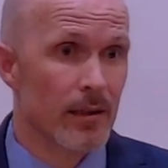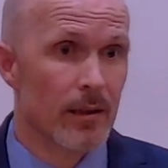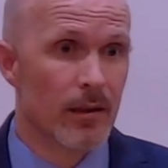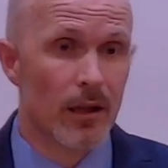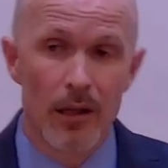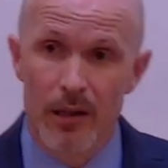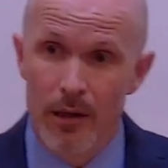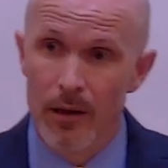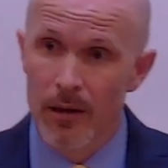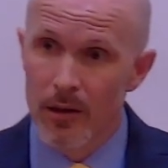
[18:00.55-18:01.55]
the,
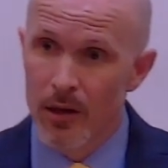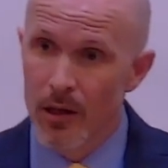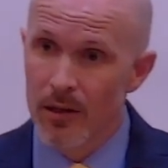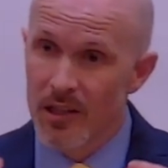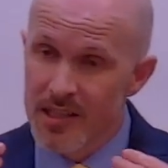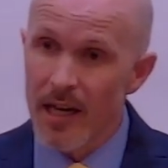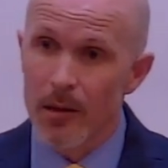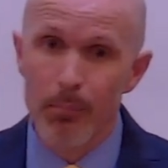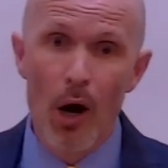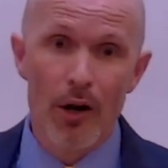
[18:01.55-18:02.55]
the, the, the second
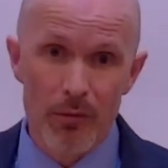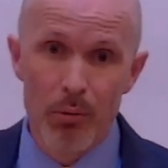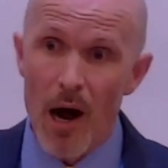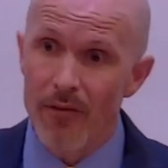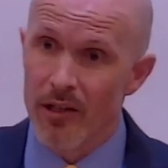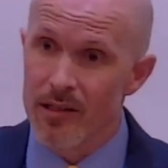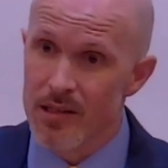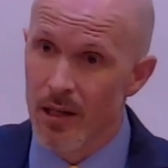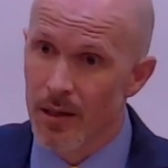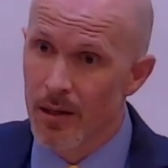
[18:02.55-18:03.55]
part of providence,
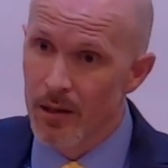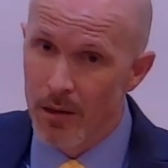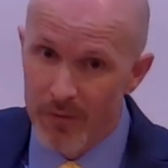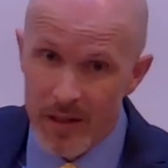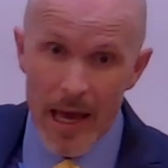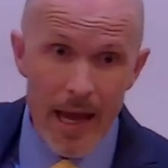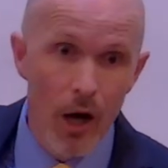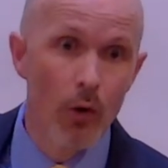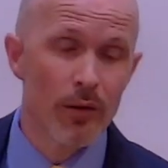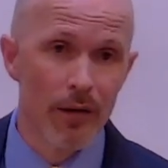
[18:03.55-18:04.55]
the, the
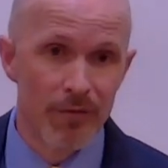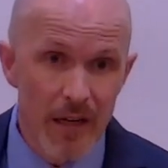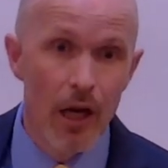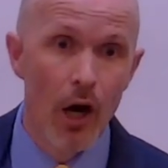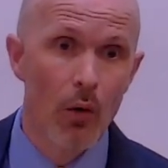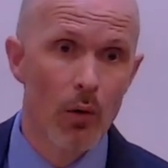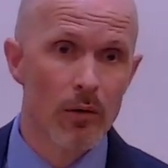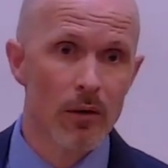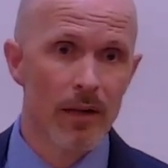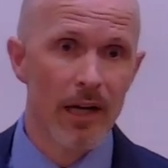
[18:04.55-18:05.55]
video, the video,
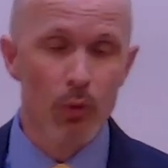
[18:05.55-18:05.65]
that's where